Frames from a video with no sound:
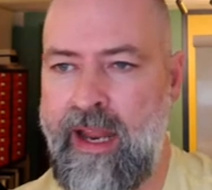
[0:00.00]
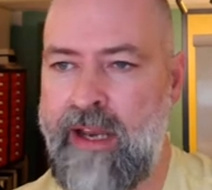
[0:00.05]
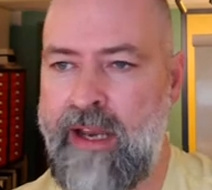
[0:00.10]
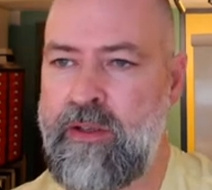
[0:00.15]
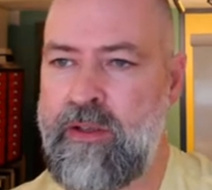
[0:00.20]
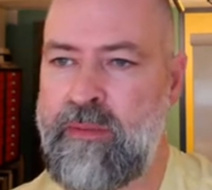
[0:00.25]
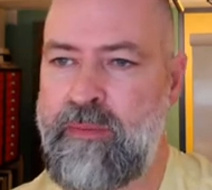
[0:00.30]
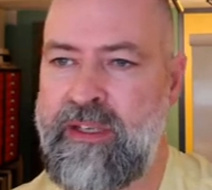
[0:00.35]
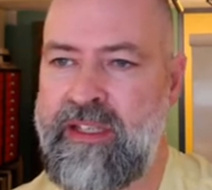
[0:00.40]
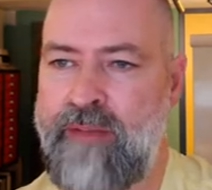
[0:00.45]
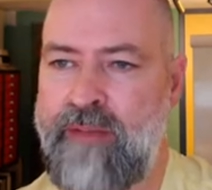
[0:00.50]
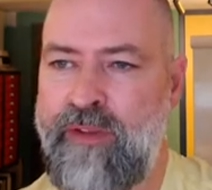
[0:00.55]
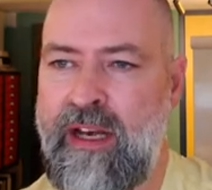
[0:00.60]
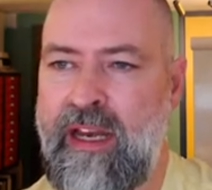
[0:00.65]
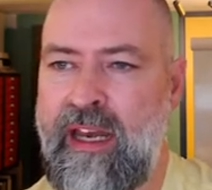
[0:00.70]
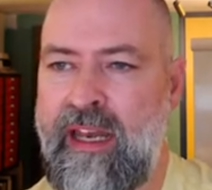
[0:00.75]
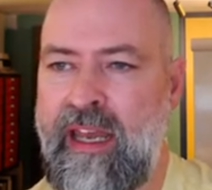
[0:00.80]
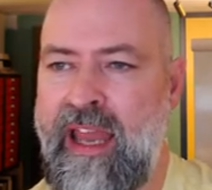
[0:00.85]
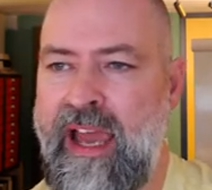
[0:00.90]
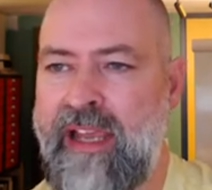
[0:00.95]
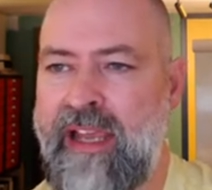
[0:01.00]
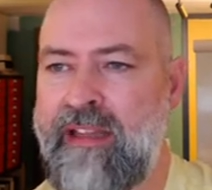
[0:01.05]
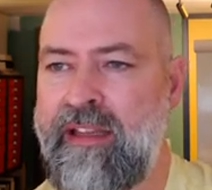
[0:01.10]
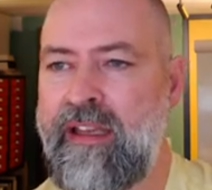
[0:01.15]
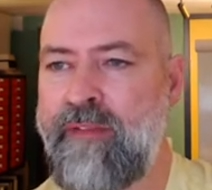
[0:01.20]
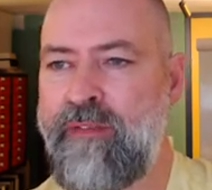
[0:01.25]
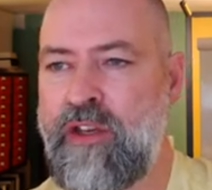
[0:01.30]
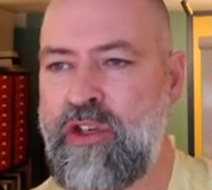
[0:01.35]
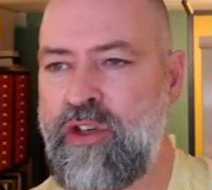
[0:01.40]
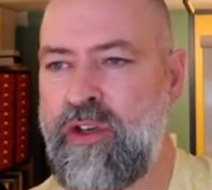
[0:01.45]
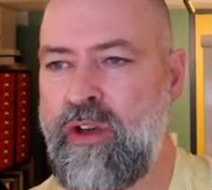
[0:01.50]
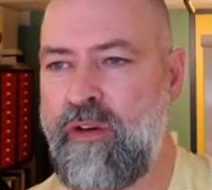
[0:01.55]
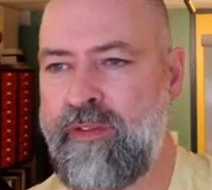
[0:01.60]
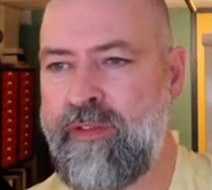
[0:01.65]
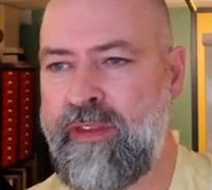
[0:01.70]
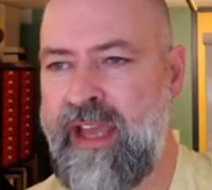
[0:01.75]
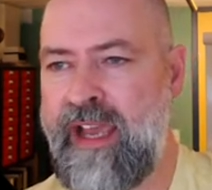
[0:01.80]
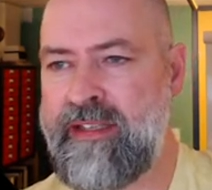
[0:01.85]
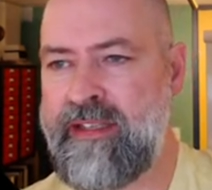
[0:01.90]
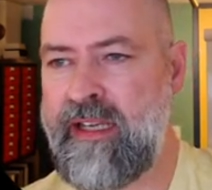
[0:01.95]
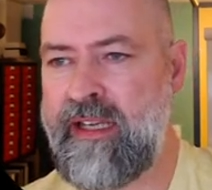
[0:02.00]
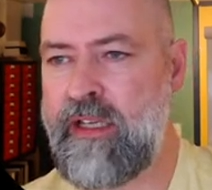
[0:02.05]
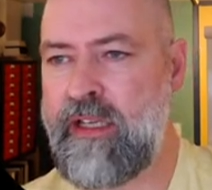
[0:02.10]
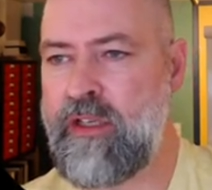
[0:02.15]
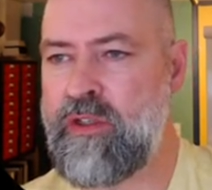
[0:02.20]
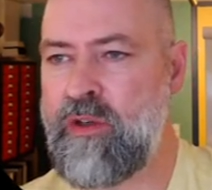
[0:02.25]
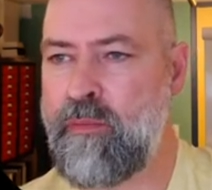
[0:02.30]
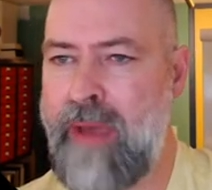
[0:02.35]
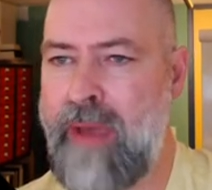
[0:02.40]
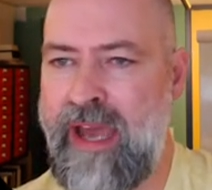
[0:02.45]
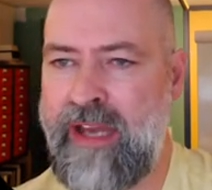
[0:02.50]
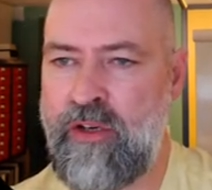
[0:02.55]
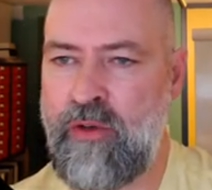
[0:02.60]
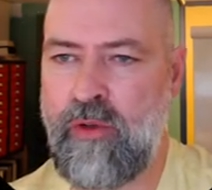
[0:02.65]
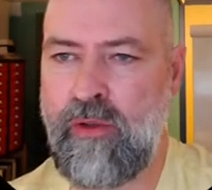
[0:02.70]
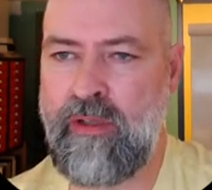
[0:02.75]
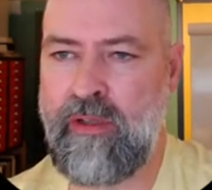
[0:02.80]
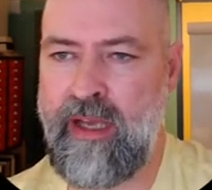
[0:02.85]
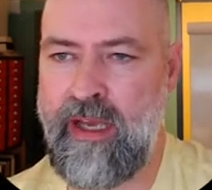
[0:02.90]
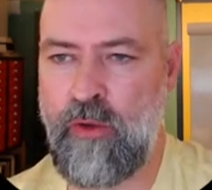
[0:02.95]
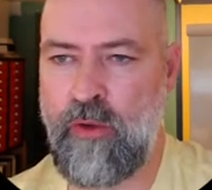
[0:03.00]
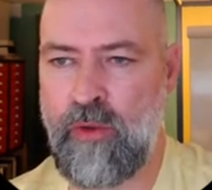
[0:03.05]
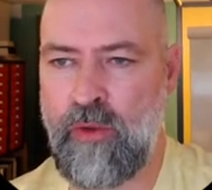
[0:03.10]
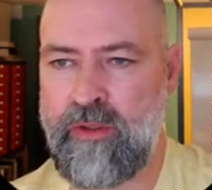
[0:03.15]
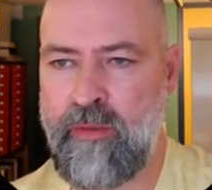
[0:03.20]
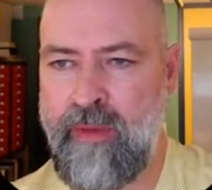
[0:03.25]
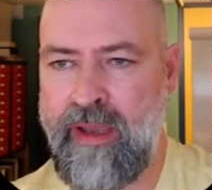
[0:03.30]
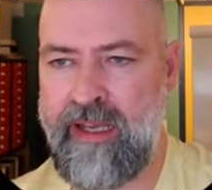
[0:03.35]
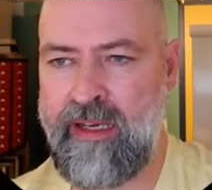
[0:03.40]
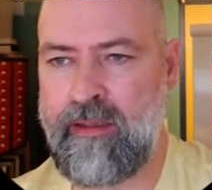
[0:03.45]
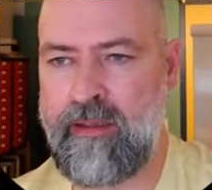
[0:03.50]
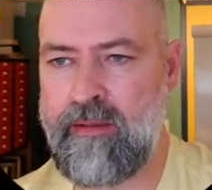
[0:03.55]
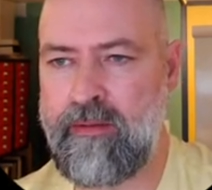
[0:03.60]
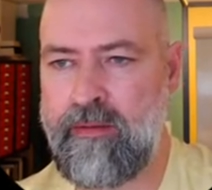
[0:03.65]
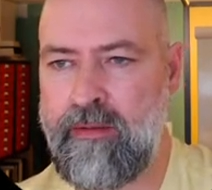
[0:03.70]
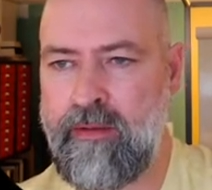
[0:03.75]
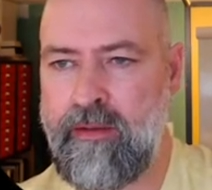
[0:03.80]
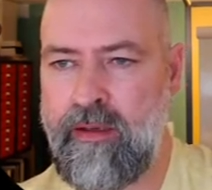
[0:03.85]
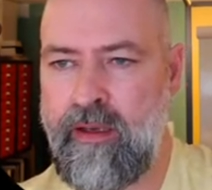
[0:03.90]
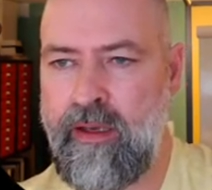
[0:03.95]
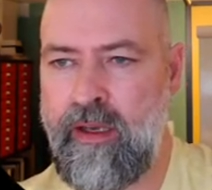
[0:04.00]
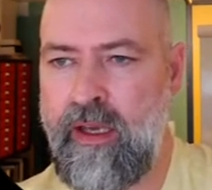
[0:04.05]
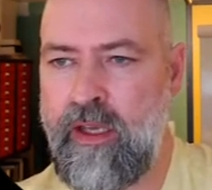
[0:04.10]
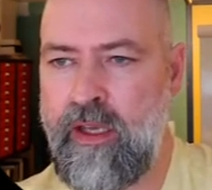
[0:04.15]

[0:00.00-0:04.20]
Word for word: And I don't specifically like the division of testing into manual and automated.